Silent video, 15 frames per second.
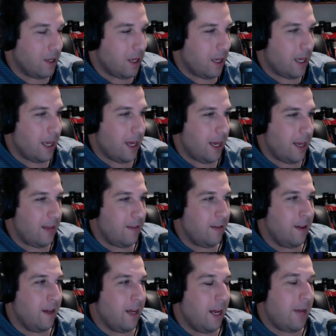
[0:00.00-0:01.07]
And
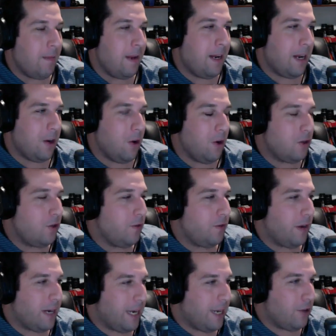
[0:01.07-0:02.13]
it may not cause you
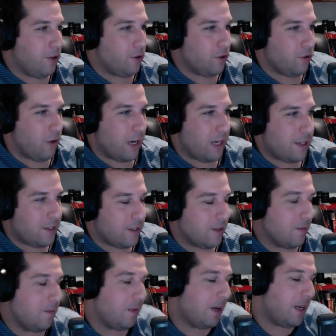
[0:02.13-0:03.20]
financial stress,
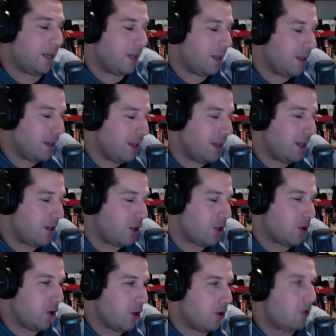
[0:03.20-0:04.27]
but it just
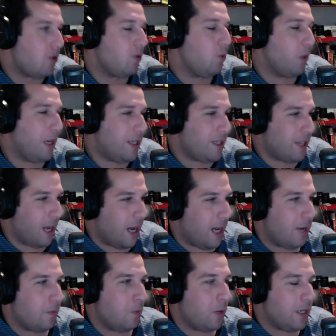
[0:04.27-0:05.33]
waste
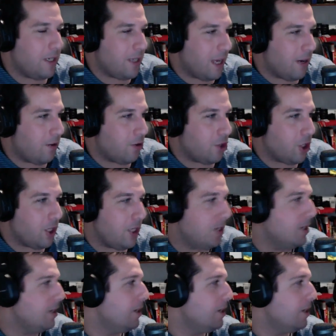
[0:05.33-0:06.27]
time, waste energy,